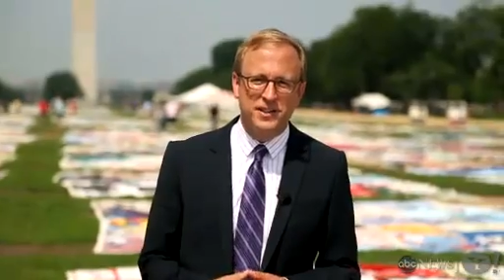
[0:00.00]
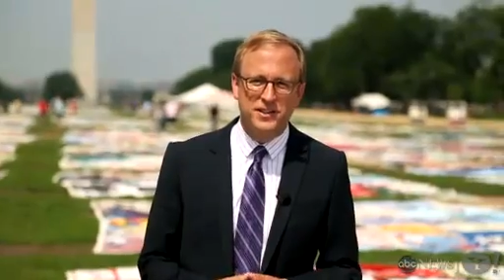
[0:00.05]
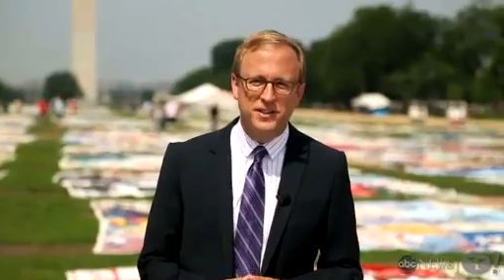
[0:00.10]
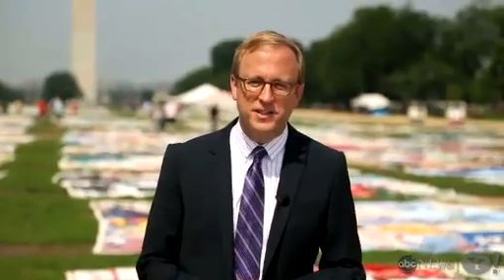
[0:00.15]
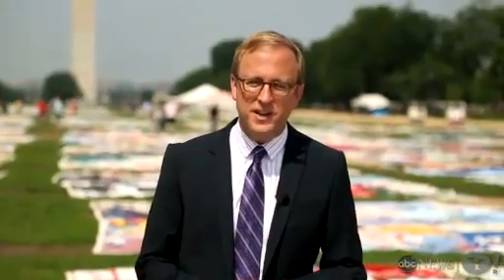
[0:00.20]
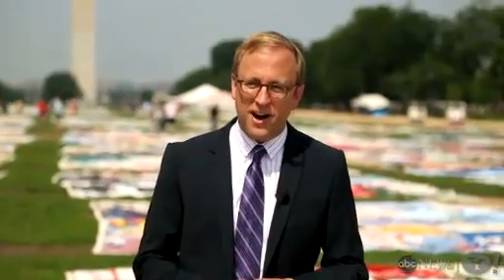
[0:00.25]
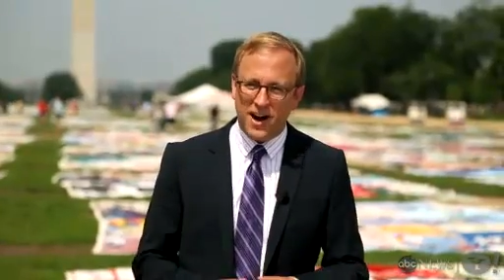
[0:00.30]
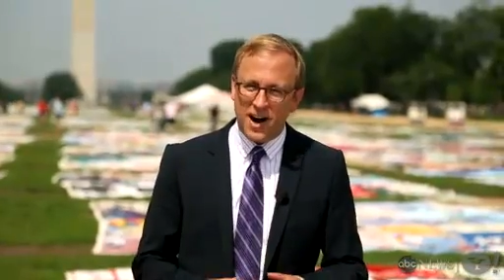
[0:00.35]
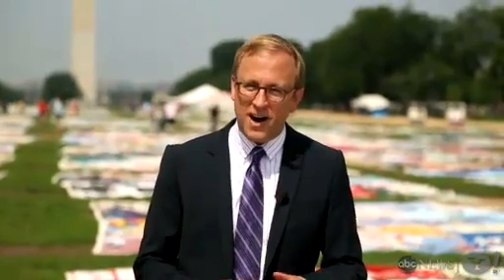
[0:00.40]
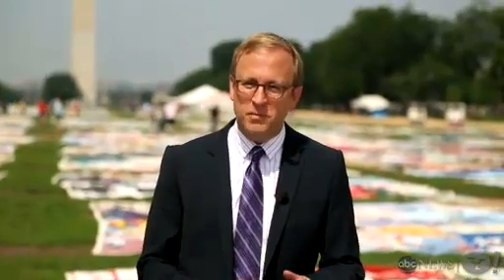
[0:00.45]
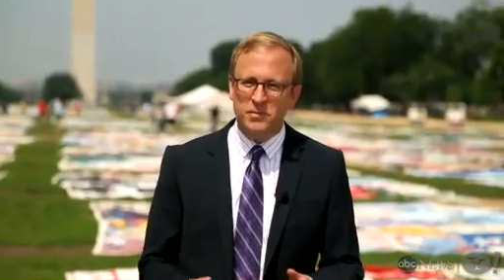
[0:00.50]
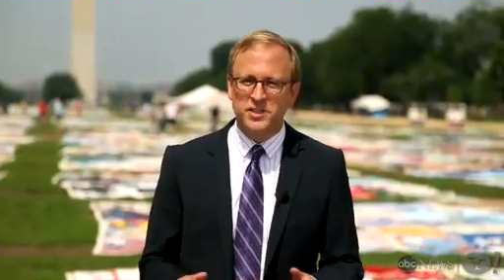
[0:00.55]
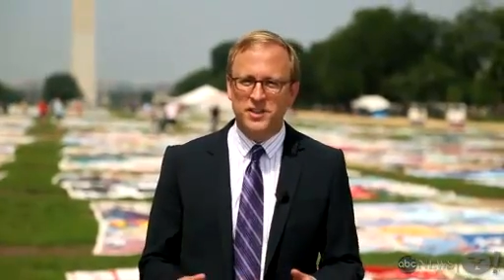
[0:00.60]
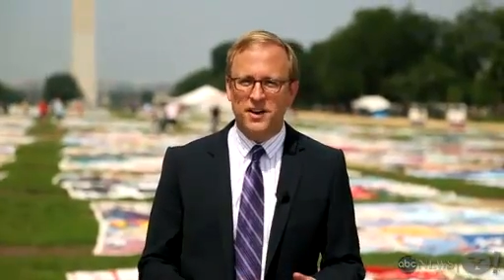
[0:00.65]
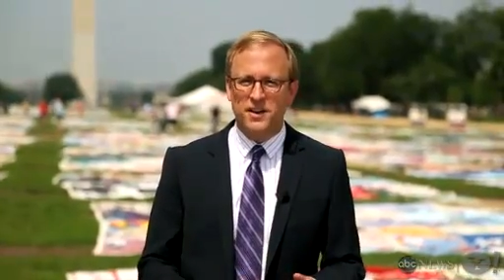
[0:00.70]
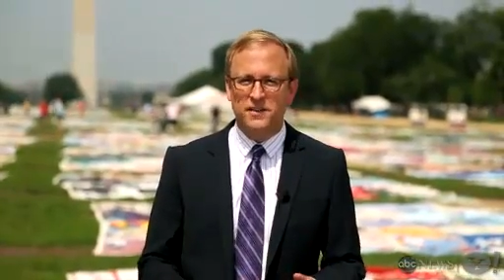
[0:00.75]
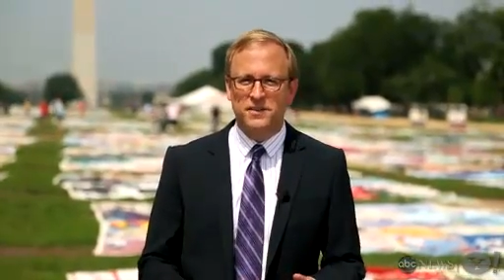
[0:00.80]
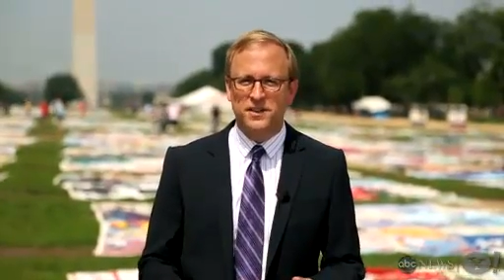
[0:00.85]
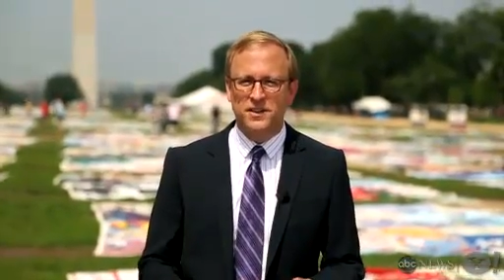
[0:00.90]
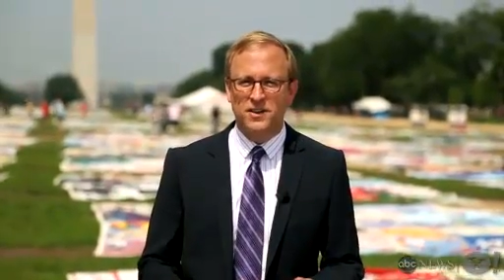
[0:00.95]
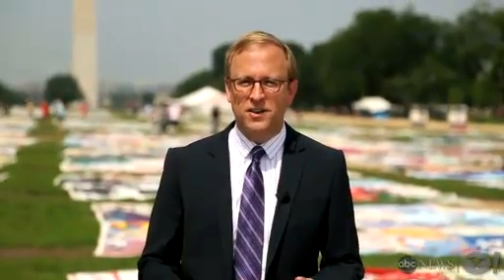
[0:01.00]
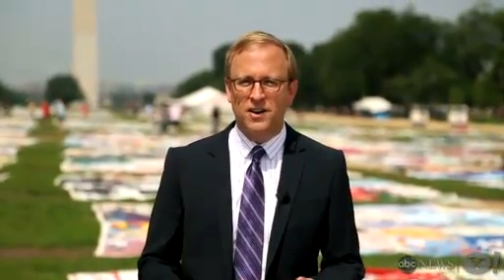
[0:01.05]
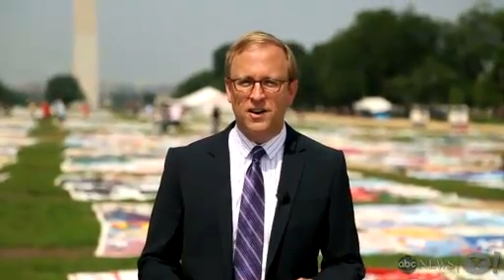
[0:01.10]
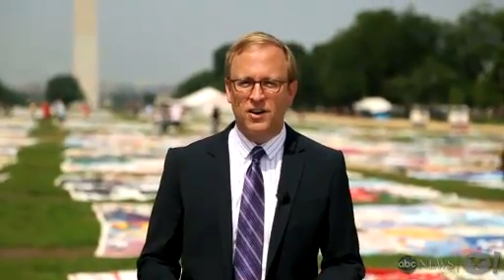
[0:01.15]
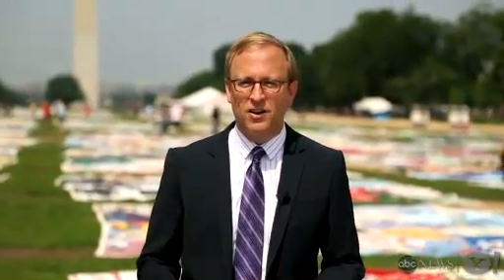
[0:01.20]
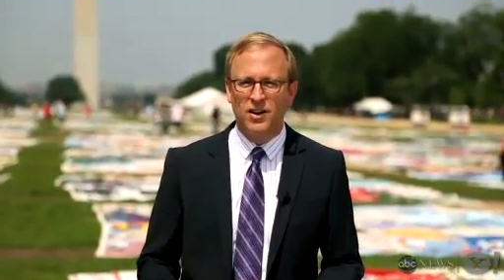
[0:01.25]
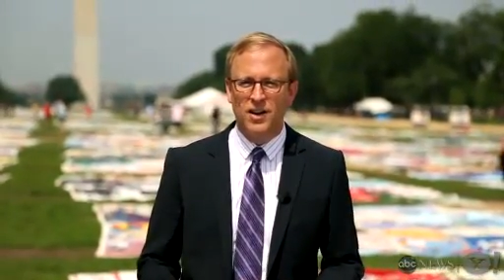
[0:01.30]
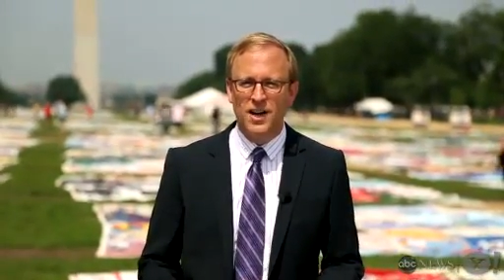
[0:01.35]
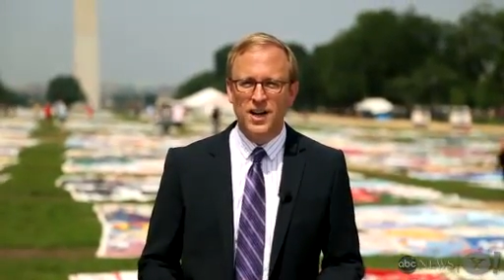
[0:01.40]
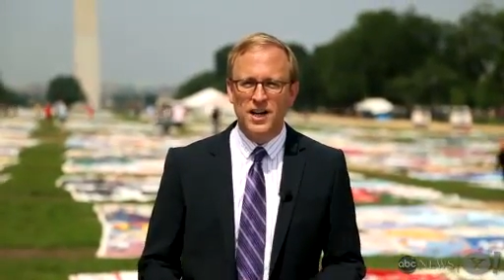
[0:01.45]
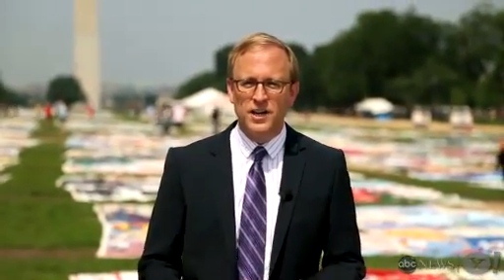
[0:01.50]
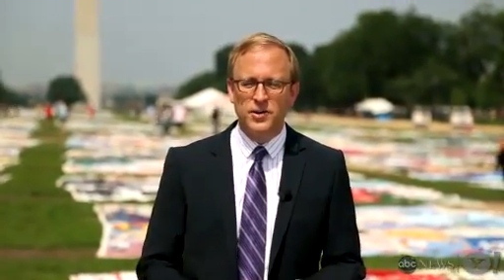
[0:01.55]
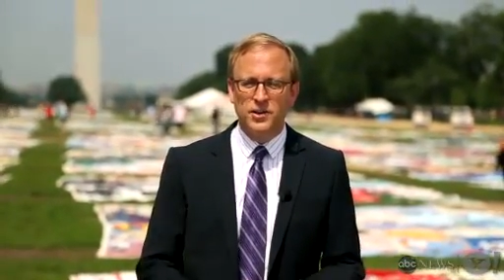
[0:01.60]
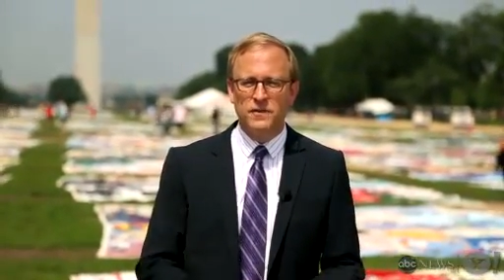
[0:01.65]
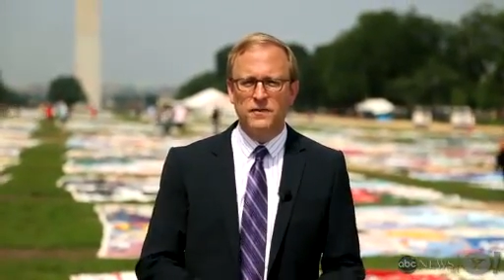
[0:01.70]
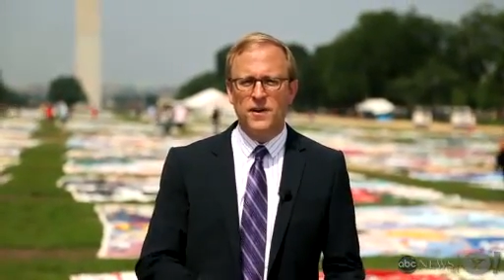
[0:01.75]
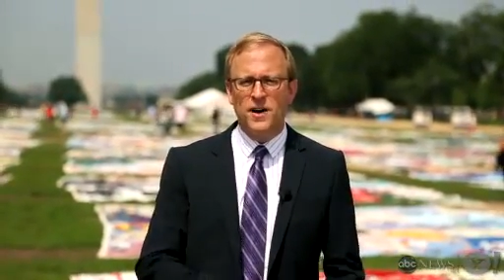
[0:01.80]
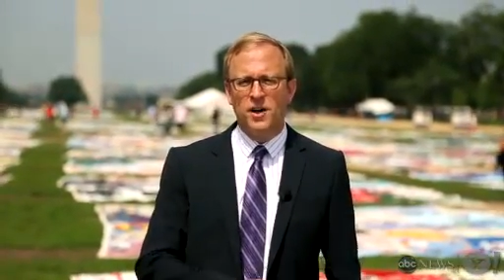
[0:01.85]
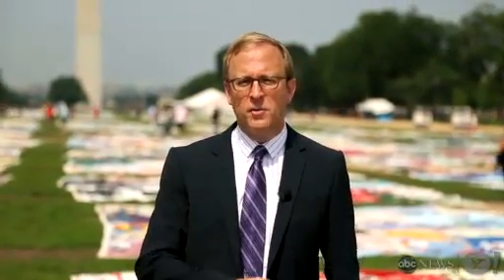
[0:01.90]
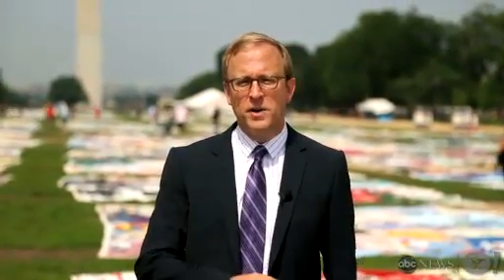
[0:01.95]
News, I'm Jonathan Carl. You
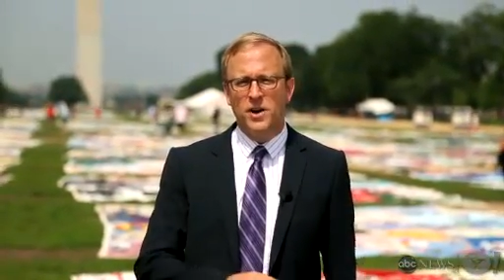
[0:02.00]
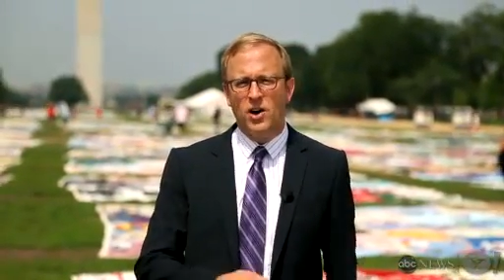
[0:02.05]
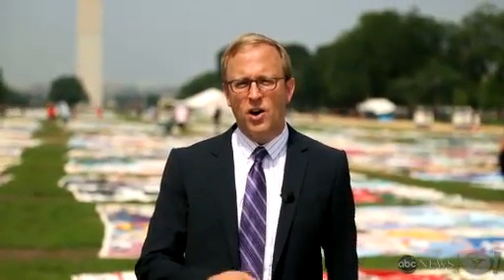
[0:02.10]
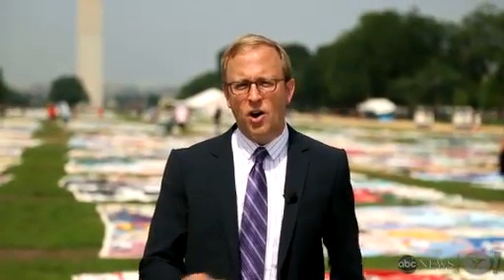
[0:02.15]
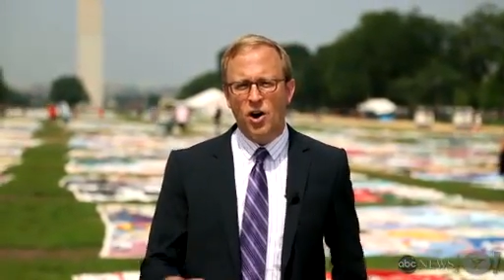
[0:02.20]
can follow me